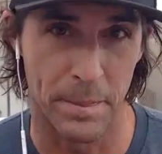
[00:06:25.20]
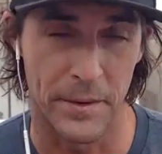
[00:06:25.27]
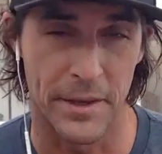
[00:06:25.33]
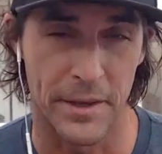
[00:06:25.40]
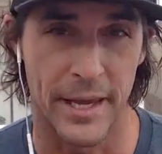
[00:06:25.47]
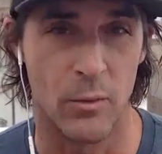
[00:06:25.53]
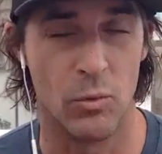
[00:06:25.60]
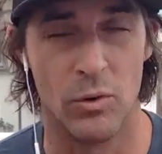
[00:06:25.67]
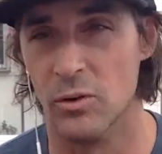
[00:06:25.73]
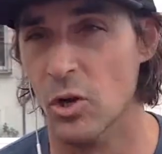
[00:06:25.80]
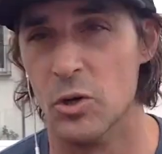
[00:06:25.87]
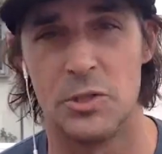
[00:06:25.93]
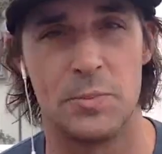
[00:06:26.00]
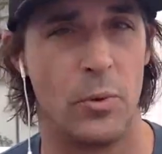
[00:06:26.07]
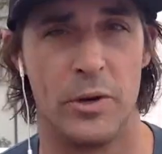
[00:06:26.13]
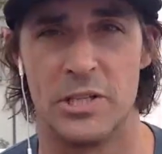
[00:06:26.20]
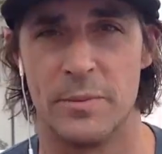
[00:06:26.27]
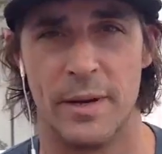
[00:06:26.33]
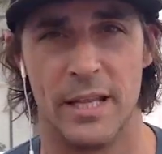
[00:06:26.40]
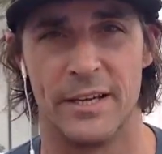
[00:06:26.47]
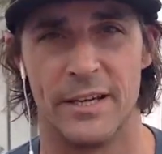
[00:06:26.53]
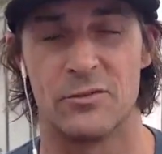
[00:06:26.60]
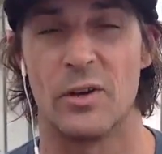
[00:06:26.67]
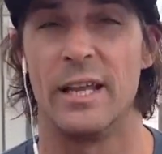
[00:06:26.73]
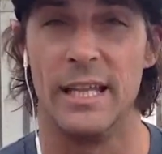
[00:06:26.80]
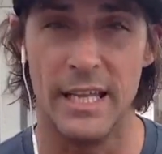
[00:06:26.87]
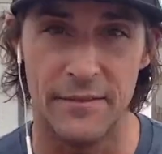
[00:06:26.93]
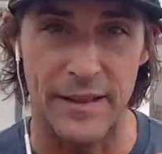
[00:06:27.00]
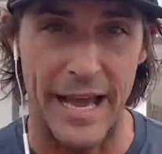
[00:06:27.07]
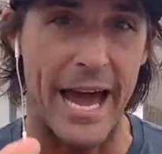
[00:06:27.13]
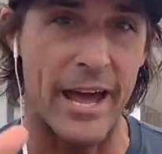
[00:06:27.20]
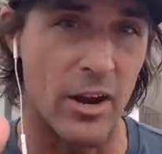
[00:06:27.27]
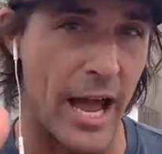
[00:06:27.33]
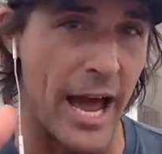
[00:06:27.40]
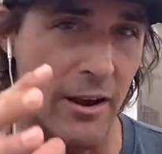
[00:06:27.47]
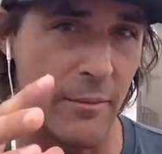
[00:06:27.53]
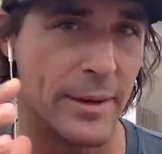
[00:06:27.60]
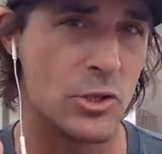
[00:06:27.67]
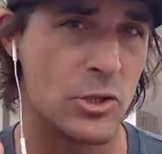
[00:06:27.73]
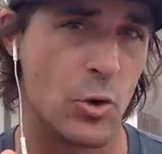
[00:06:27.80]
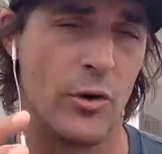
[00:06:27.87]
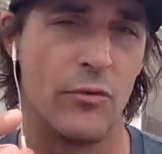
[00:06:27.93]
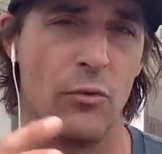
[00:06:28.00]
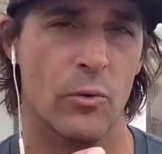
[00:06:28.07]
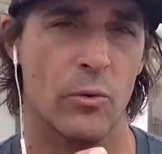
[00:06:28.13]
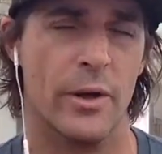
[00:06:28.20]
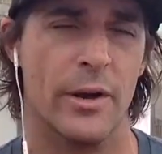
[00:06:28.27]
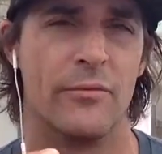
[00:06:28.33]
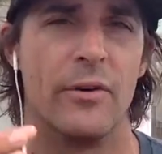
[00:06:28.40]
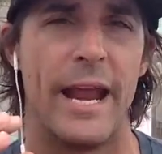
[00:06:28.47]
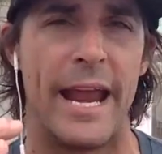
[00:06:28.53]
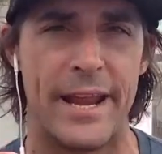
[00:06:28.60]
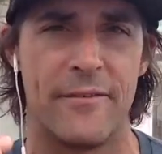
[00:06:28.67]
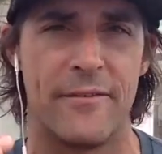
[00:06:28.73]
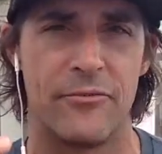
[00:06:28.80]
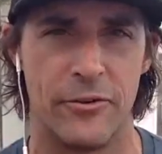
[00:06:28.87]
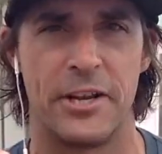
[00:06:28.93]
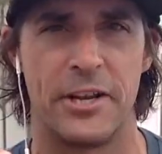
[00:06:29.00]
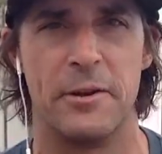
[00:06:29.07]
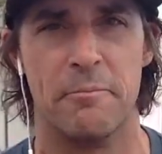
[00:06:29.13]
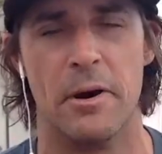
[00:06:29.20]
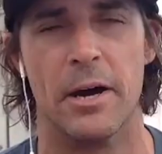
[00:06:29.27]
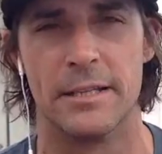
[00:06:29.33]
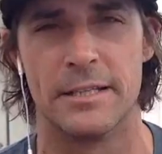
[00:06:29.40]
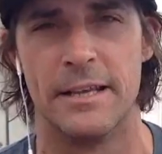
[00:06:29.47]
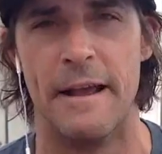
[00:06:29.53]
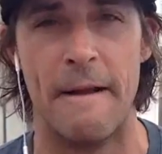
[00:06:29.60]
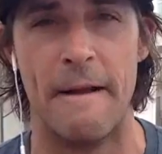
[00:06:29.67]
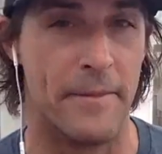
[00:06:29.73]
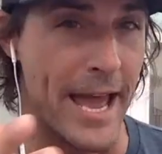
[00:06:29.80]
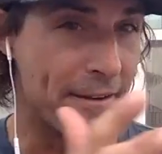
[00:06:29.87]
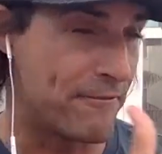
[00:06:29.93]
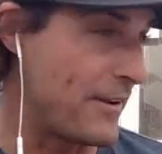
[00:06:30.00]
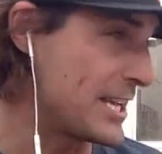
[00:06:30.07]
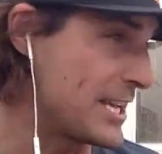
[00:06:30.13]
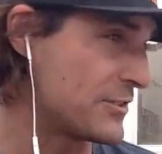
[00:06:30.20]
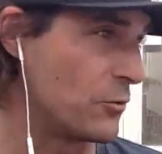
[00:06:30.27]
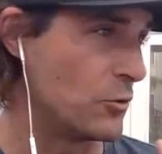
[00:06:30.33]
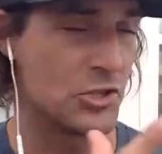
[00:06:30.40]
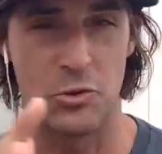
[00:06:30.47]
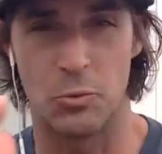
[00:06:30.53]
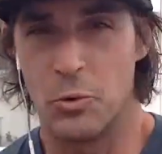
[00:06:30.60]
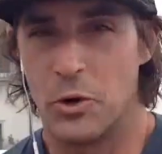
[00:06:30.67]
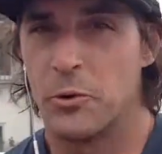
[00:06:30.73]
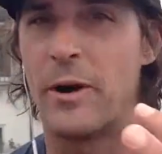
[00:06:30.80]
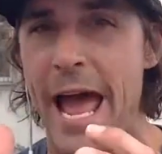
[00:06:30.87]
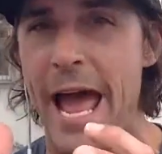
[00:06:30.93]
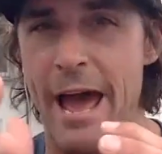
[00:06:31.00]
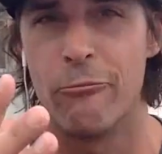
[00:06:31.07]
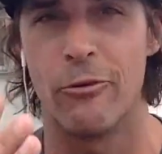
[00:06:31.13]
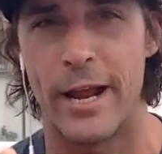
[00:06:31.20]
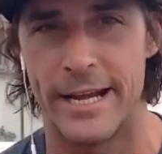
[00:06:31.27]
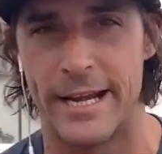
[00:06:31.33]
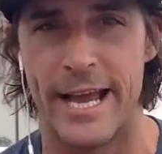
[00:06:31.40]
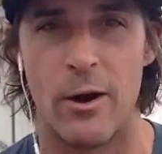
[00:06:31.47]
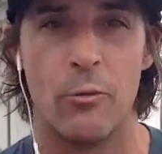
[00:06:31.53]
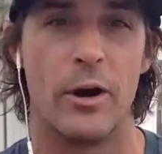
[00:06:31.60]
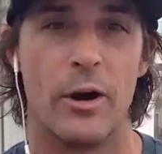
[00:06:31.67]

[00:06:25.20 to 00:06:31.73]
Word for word: Okay, one of the lowest points in my life. So I lived out of, out of my Toyota 4Runner for eight freaking months. That fast forwards to where we're at right now, where